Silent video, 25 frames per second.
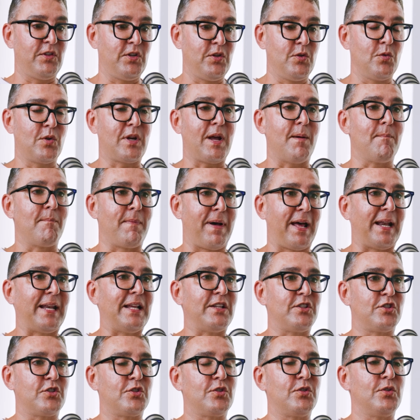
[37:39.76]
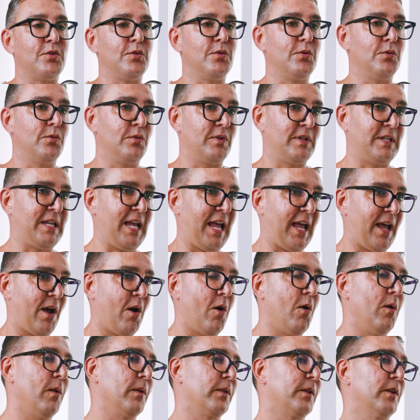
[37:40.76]
you can manage to get
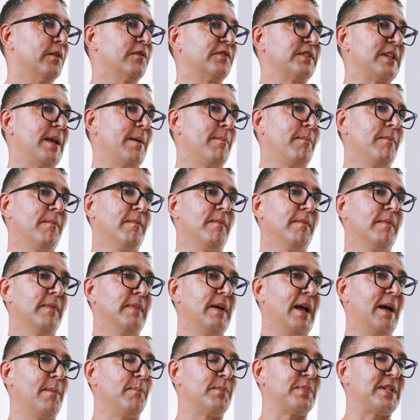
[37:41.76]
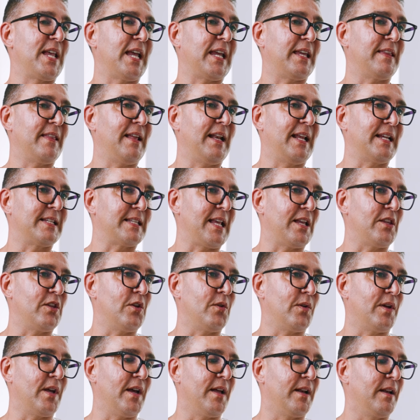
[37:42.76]
hold of some psychedelics that
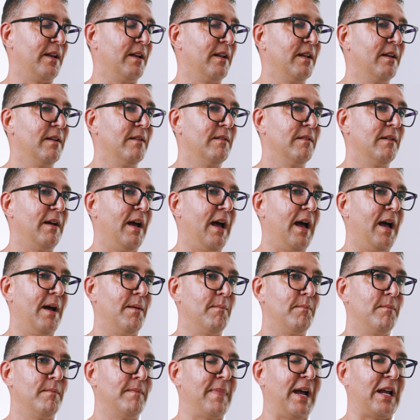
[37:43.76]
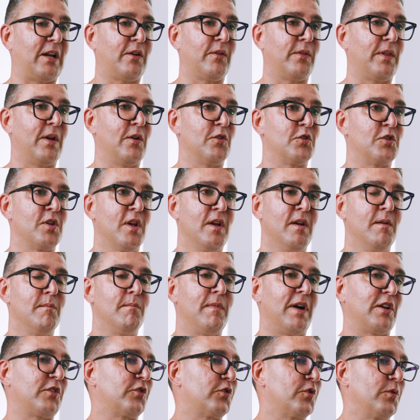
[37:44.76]
you can microdose,
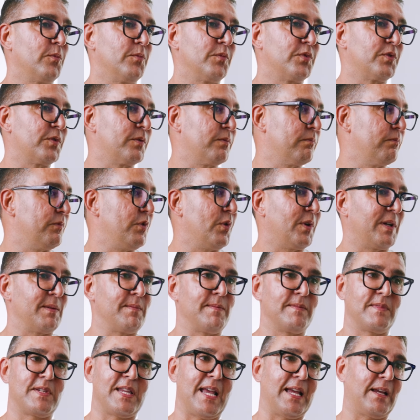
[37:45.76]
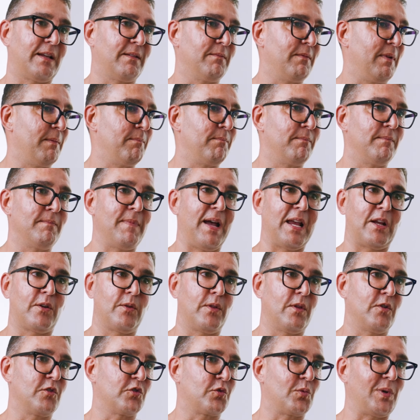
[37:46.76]
mushrooms, you can
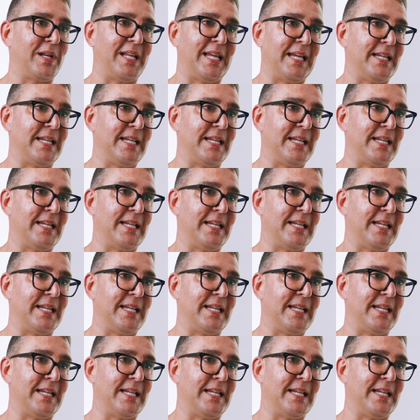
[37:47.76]
microdose really